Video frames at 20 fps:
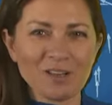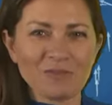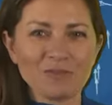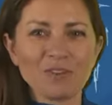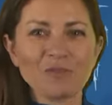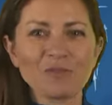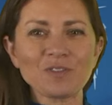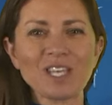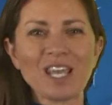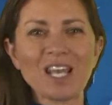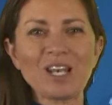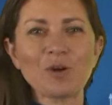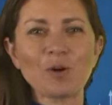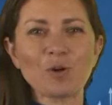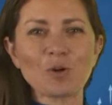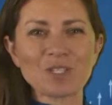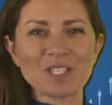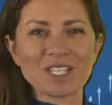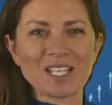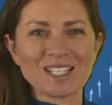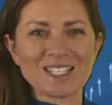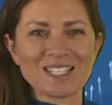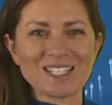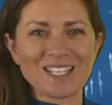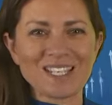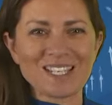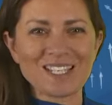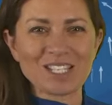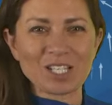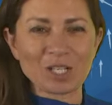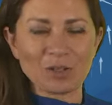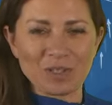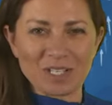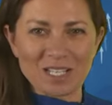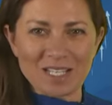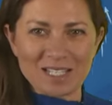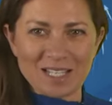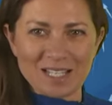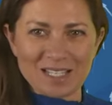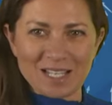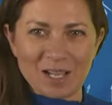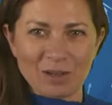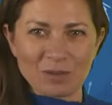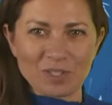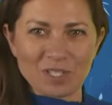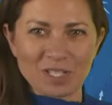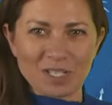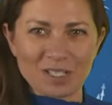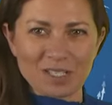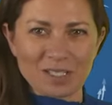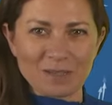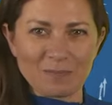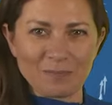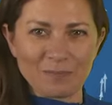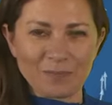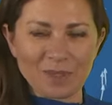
15 or 16 degrees Celsius.